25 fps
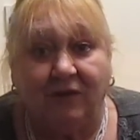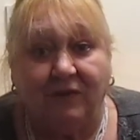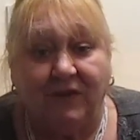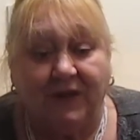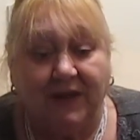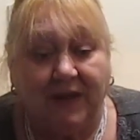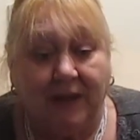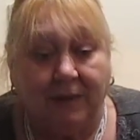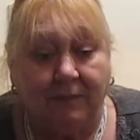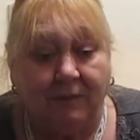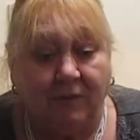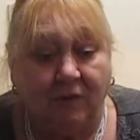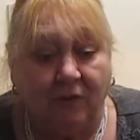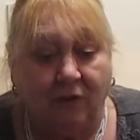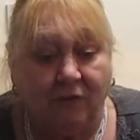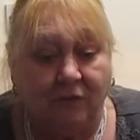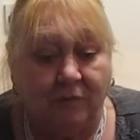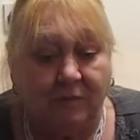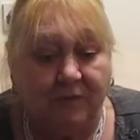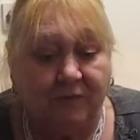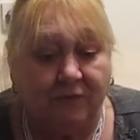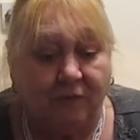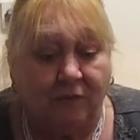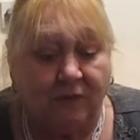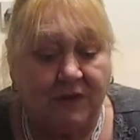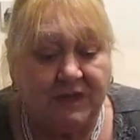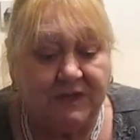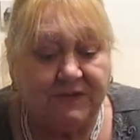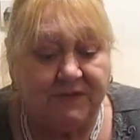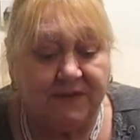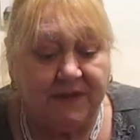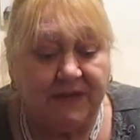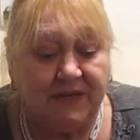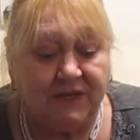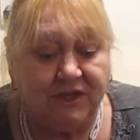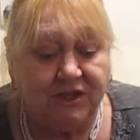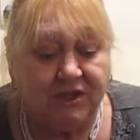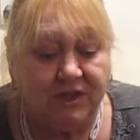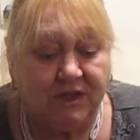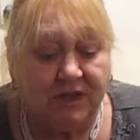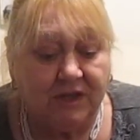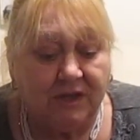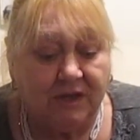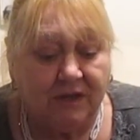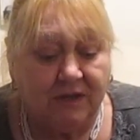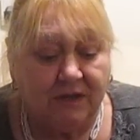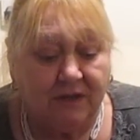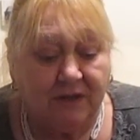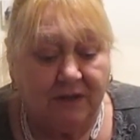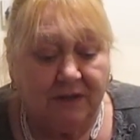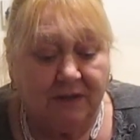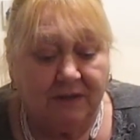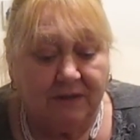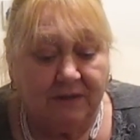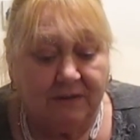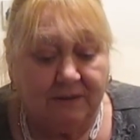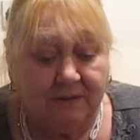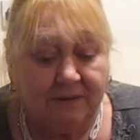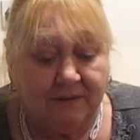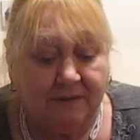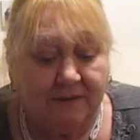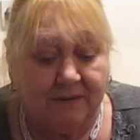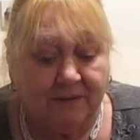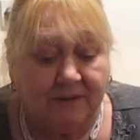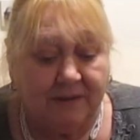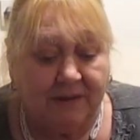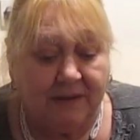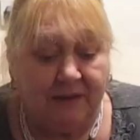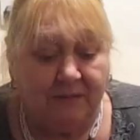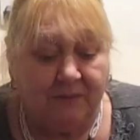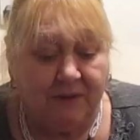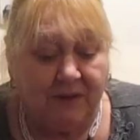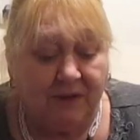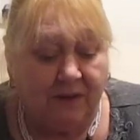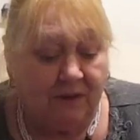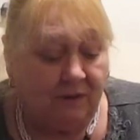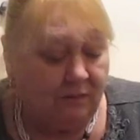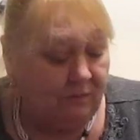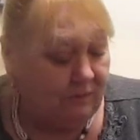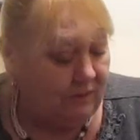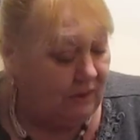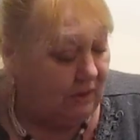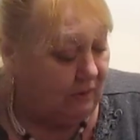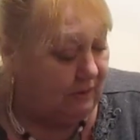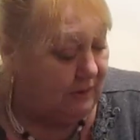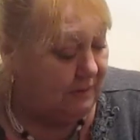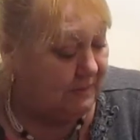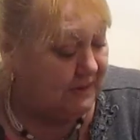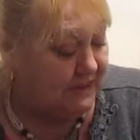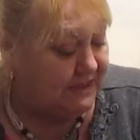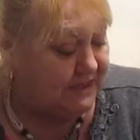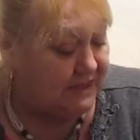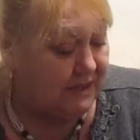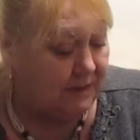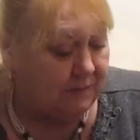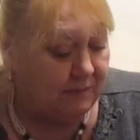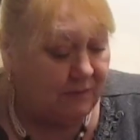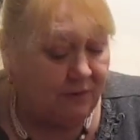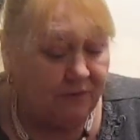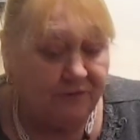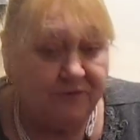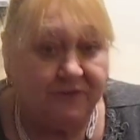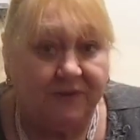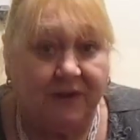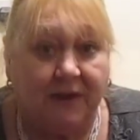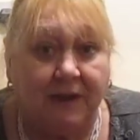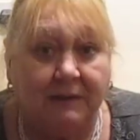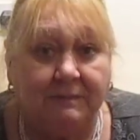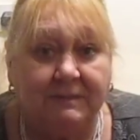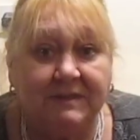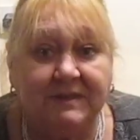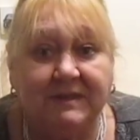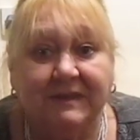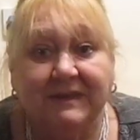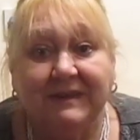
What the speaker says: camera over before he's finished. Here we go. No, we missed it both times.